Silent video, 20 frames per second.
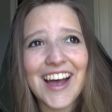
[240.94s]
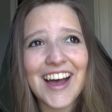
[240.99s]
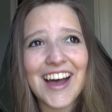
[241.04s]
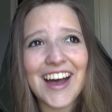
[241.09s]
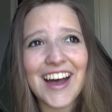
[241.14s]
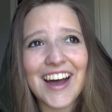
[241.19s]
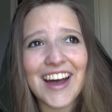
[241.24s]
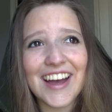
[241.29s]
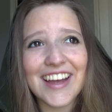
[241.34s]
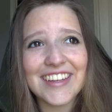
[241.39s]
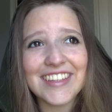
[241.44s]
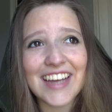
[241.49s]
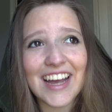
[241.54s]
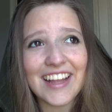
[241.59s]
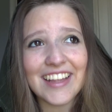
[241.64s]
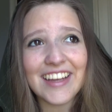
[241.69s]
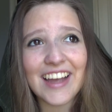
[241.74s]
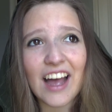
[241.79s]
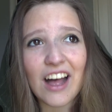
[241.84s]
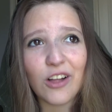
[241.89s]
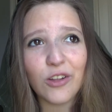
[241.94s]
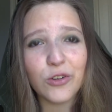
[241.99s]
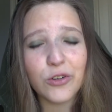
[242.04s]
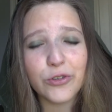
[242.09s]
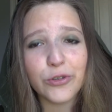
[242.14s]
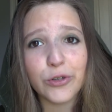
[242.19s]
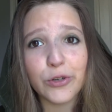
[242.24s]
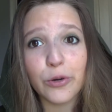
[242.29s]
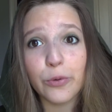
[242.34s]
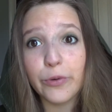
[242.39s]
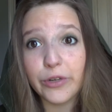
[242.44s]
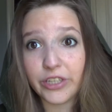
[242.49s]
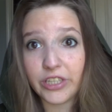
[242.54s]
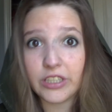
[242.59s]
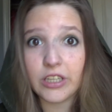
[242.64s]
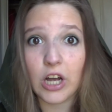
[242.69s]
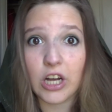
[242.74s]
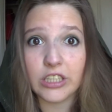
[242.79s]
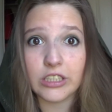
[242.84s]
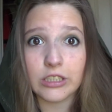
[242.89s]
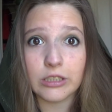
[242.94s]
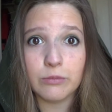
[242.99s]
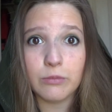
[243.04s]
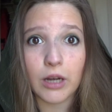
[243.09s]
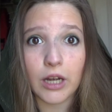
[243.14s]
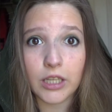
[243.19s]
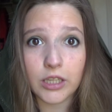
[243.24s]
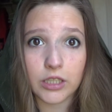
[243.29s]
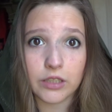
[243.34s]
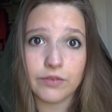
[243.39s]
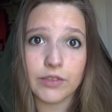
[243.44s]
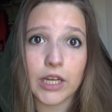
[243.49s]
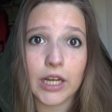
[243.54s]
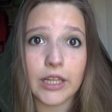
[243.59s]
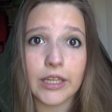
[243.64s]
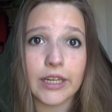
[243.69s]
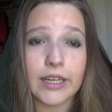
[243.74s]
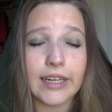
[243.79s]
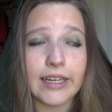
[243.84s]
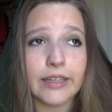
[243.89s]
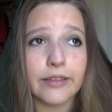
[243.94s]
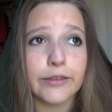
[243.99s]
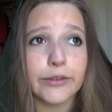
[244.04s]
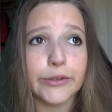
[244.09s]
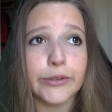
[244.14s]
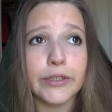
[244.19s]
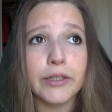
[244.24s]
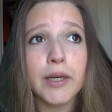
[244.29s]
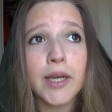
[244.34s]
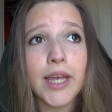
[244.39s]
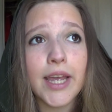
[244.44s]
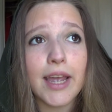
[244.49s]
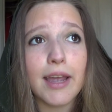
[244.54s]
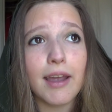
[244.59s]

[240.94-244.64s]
Talia al Ghul, which is awesome. I love Talia al Ghul.